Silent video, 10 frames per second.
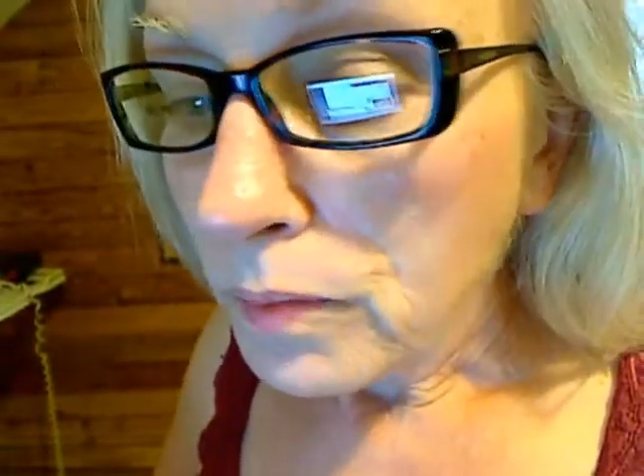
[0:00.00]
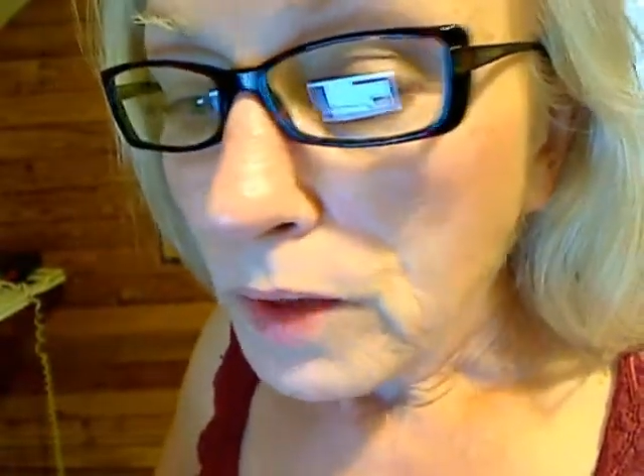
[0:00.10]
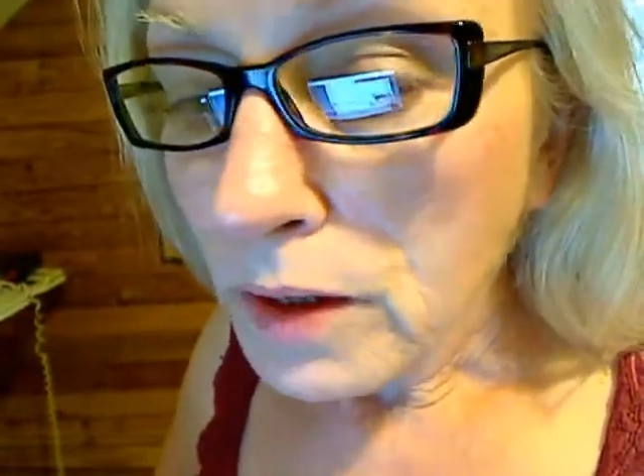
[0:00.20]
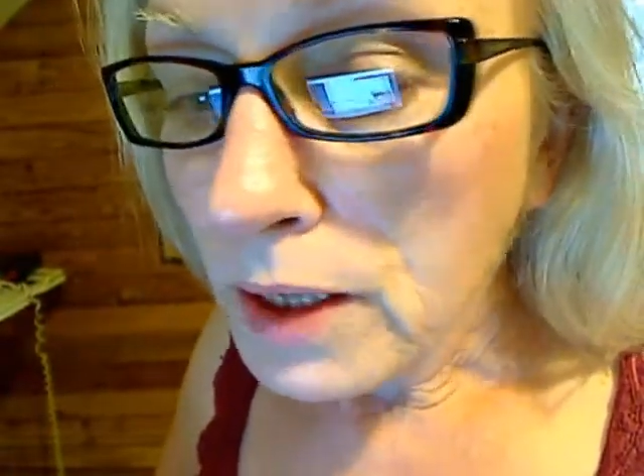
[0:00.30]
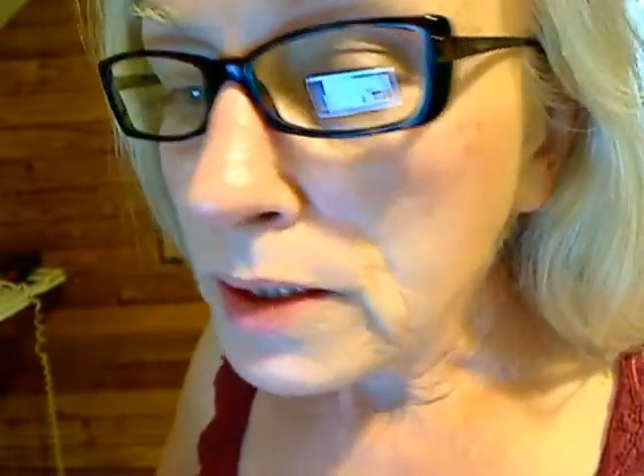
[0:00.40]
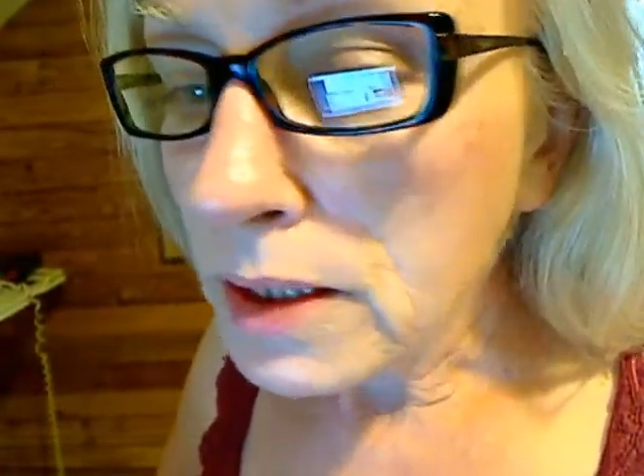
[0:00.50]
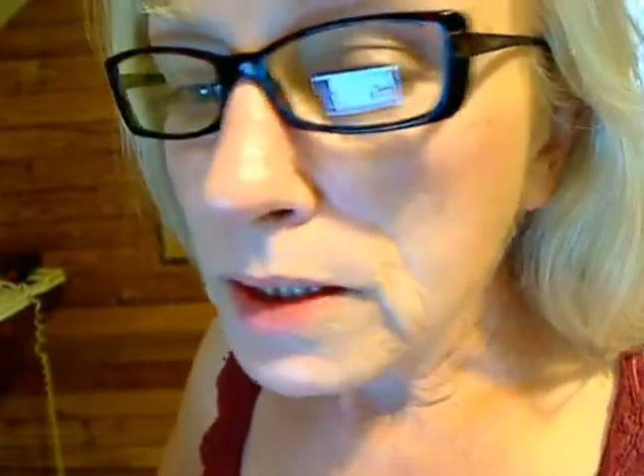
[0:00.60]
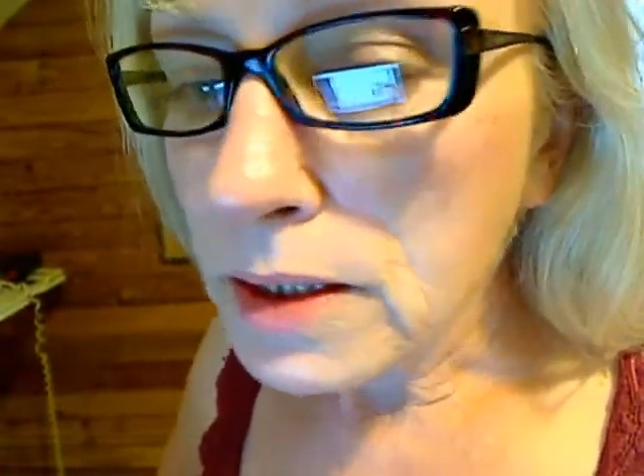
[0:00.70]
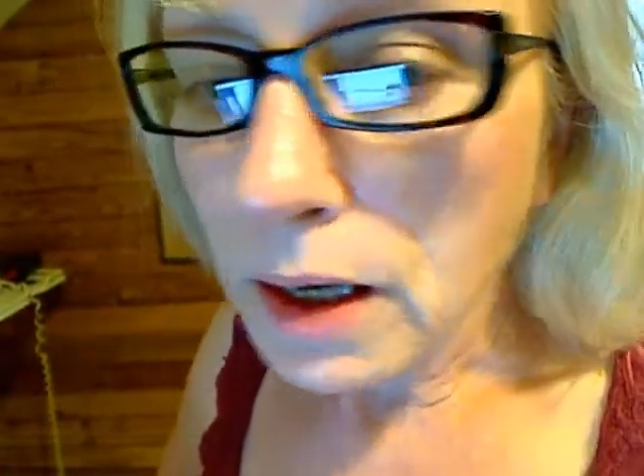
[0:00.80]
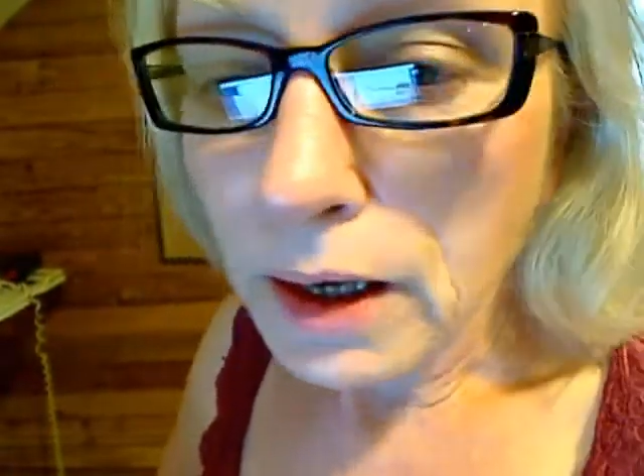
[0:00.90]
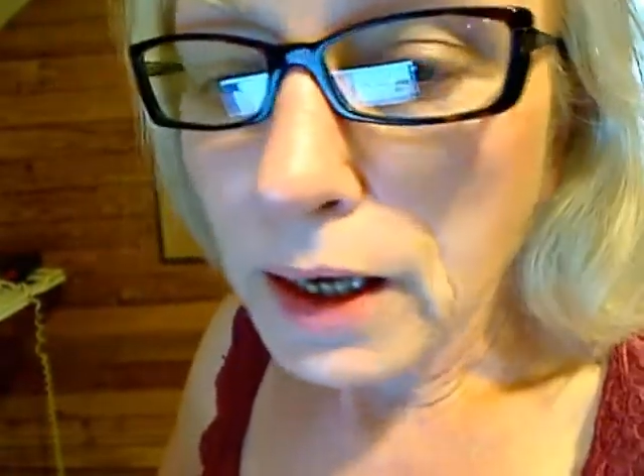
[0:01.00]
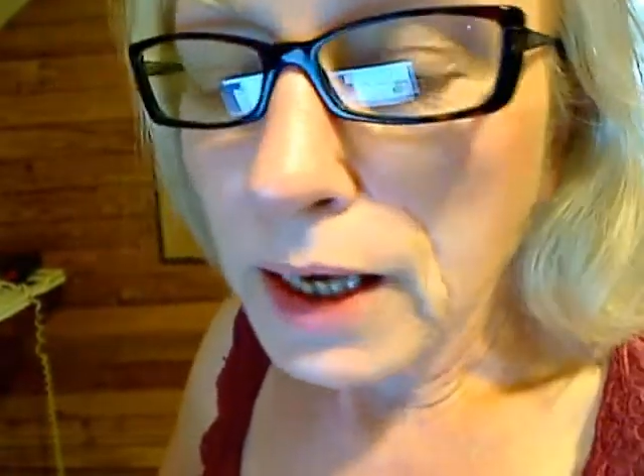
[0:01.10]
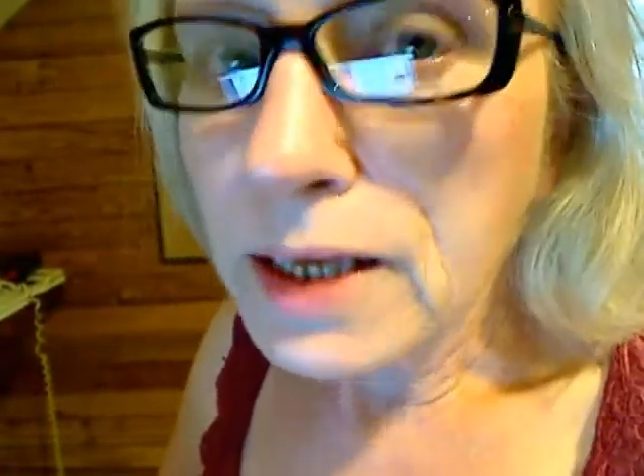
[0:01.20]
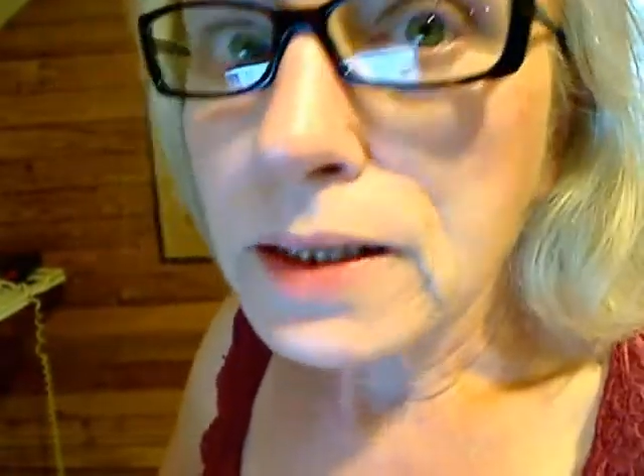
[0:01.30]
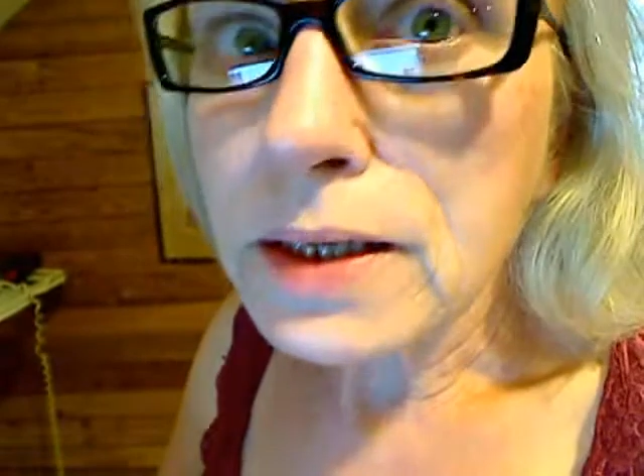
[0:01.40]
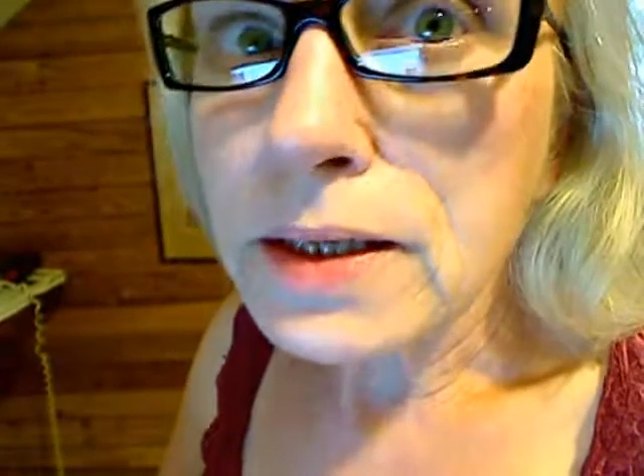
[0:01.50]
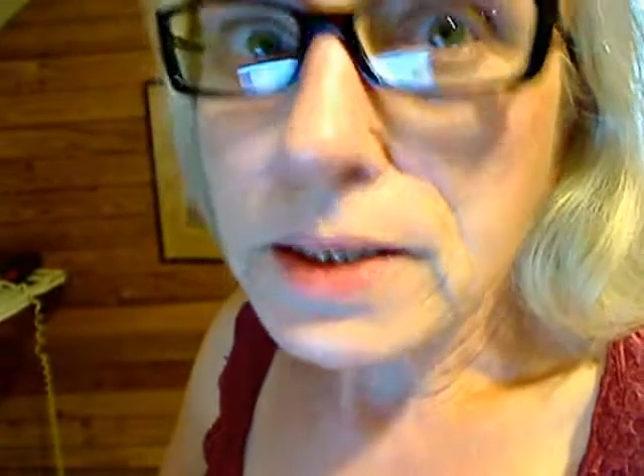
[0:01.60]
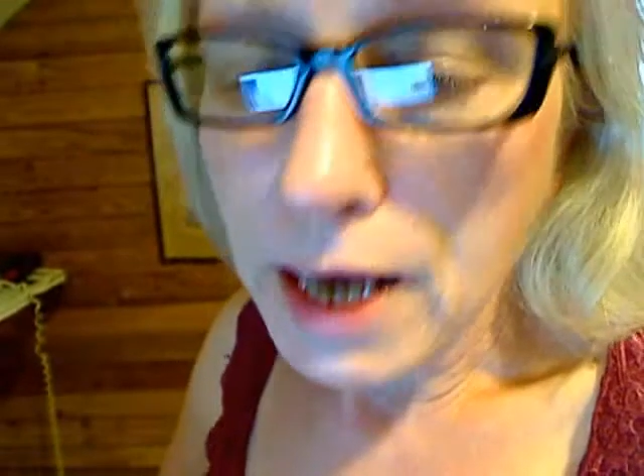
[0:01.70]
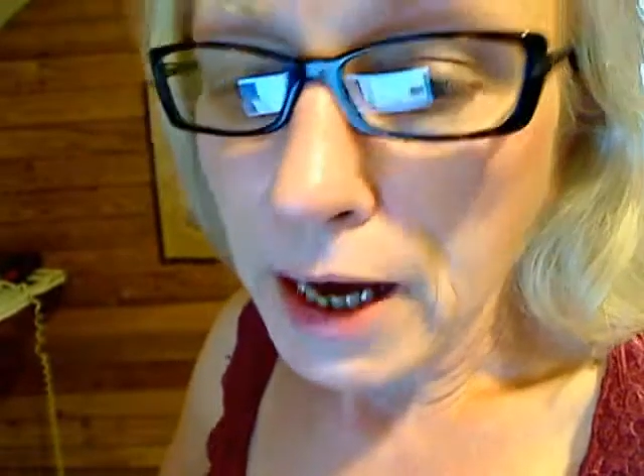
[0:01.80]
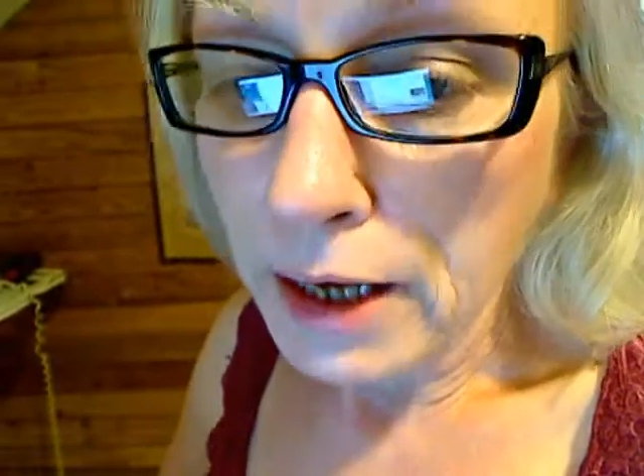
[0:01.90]
This is
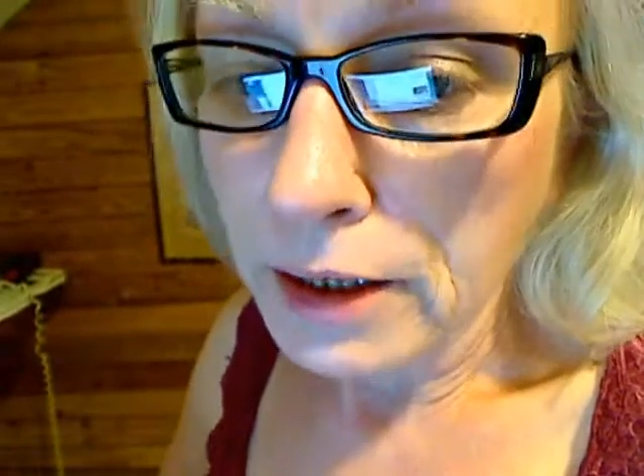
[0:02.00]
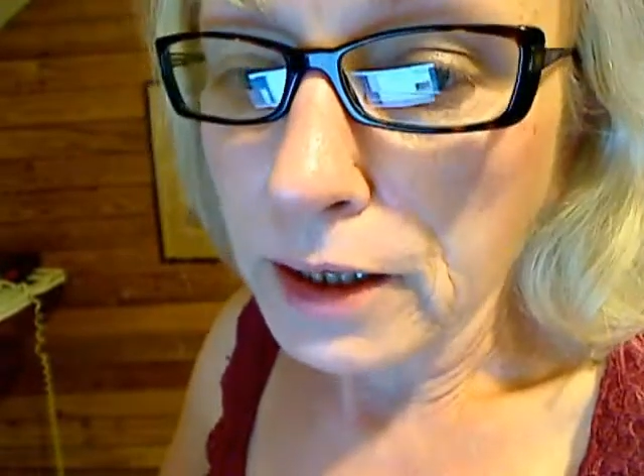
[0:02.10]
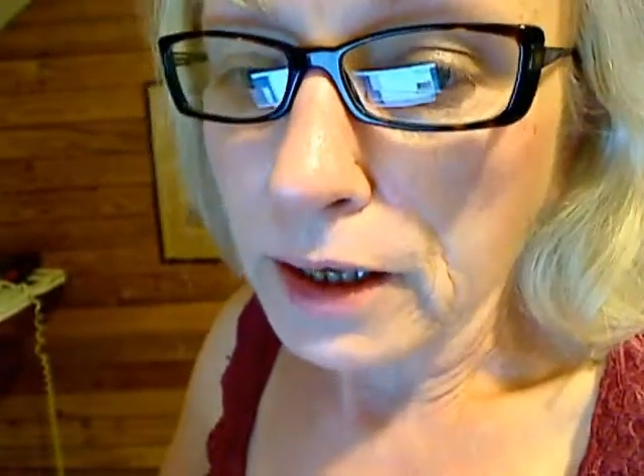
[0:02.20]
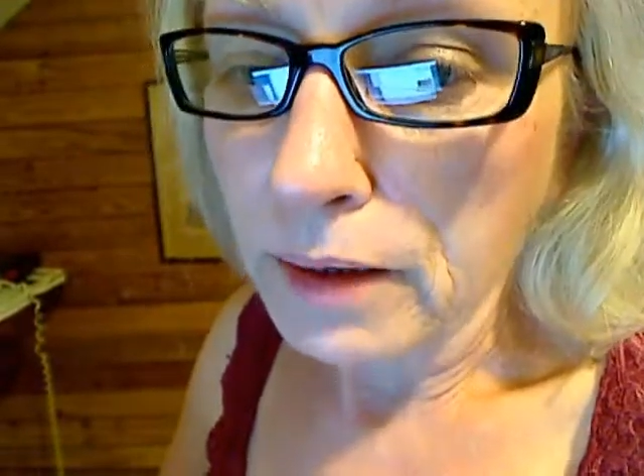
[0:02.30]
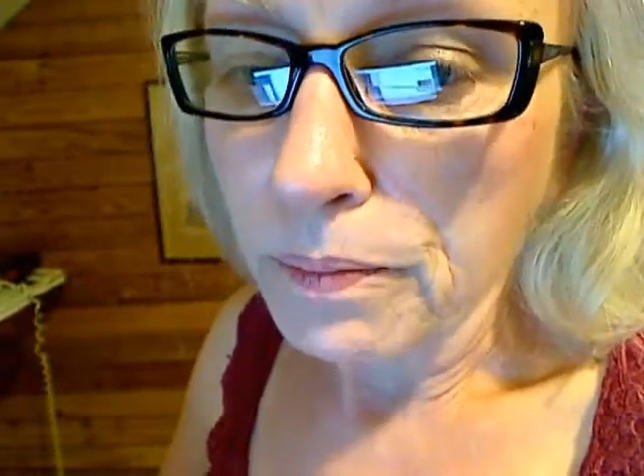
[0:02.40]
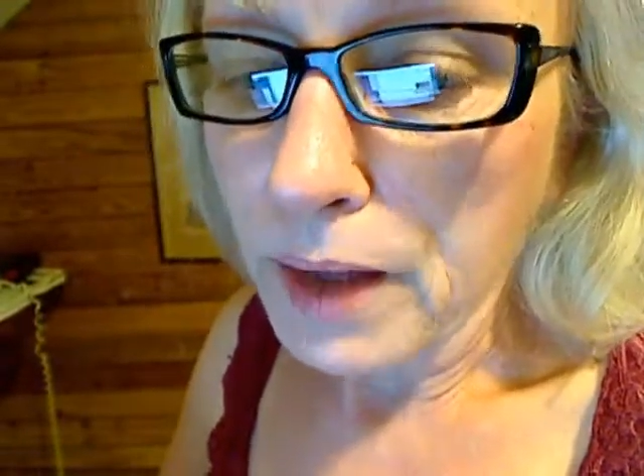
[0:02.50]
insanity,